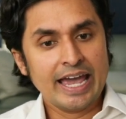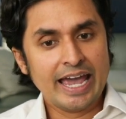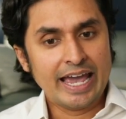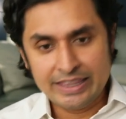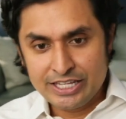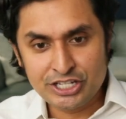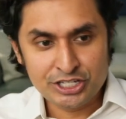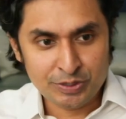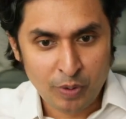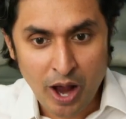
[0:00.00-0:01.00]
And this is
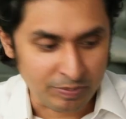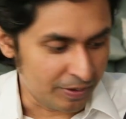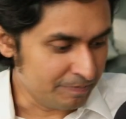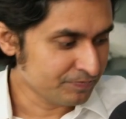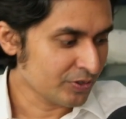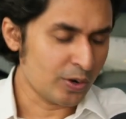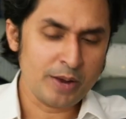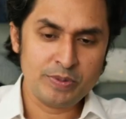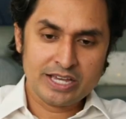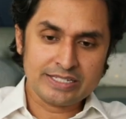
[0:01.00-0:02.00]
a problem, right?
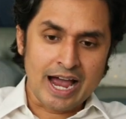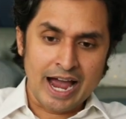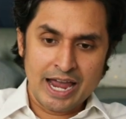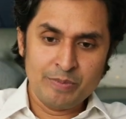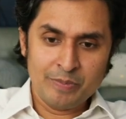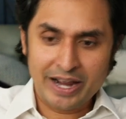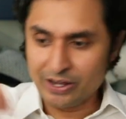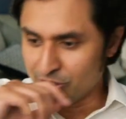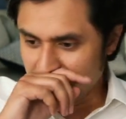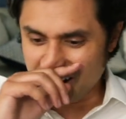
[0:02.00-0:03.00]
Because I am a
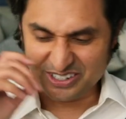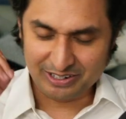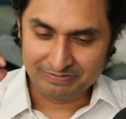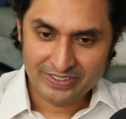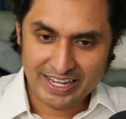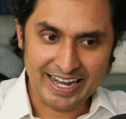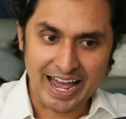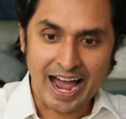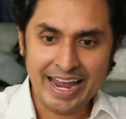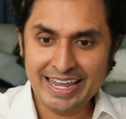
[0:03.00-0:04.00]
medical doctor and
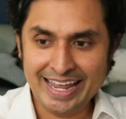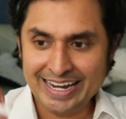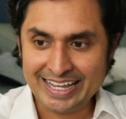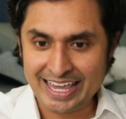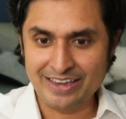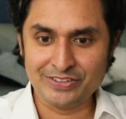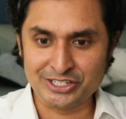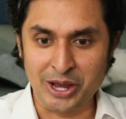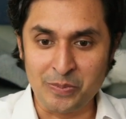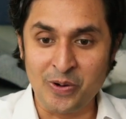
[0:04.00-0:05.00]
I can give
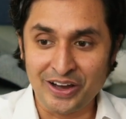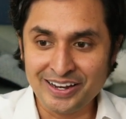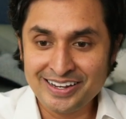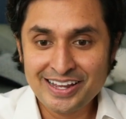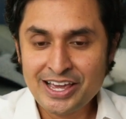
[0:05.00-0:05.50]
someone